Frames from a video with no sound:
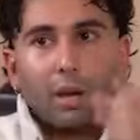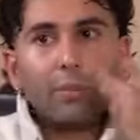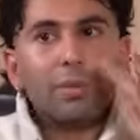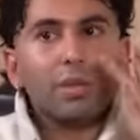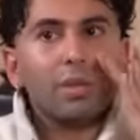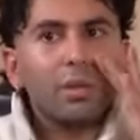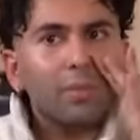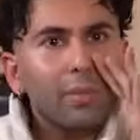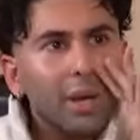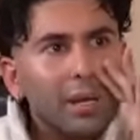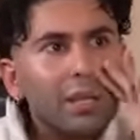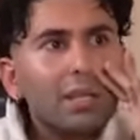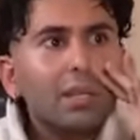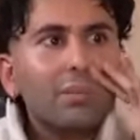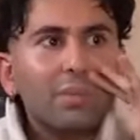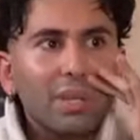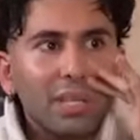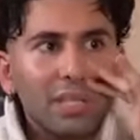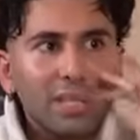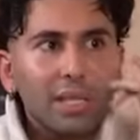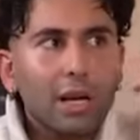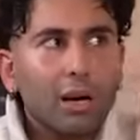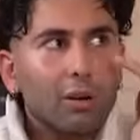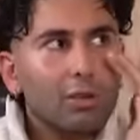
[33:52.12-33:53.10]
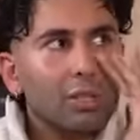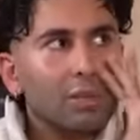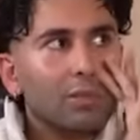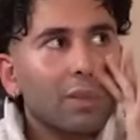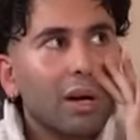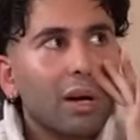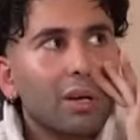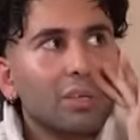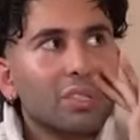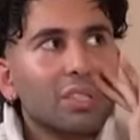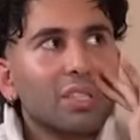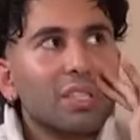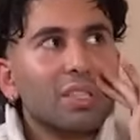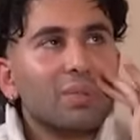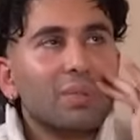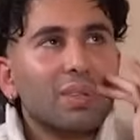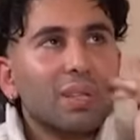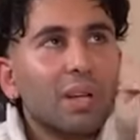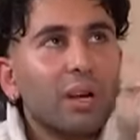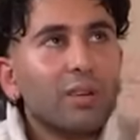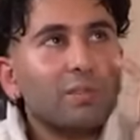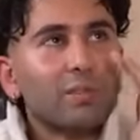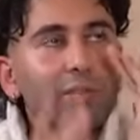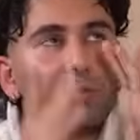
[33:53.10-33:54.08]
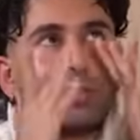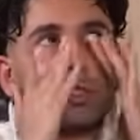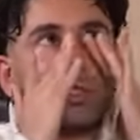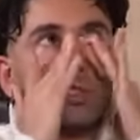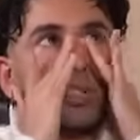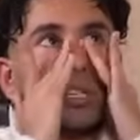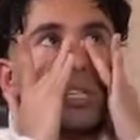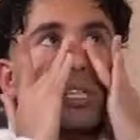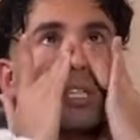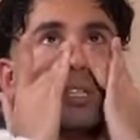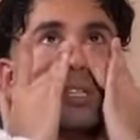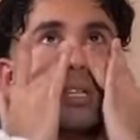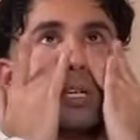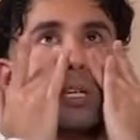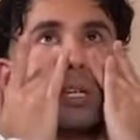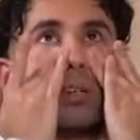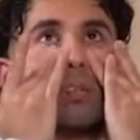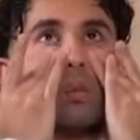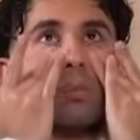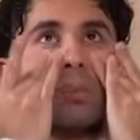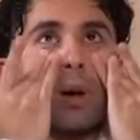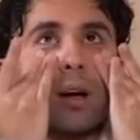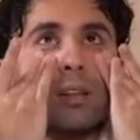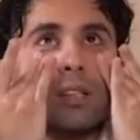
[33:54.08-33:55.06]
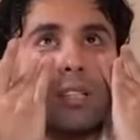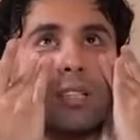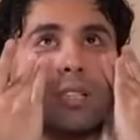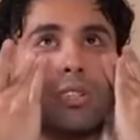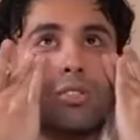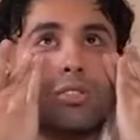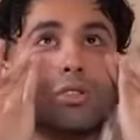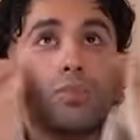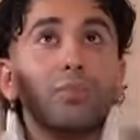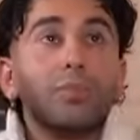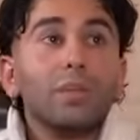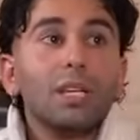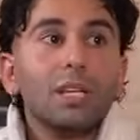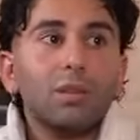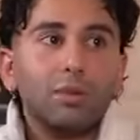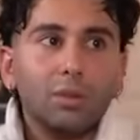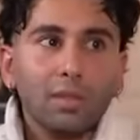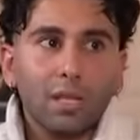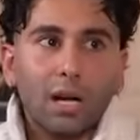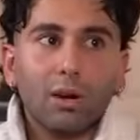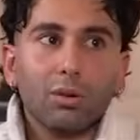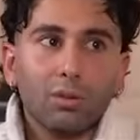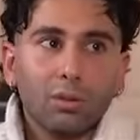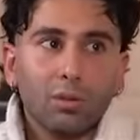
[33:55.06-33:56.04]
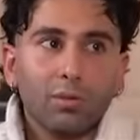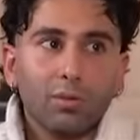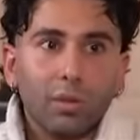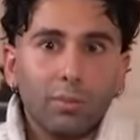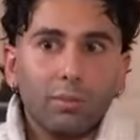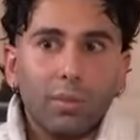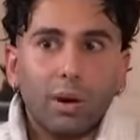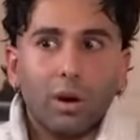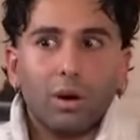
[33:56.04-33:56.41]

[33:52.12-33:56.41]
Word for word: I've been to many amazing house parties, yeah. but now to really think of a party that to me was out of the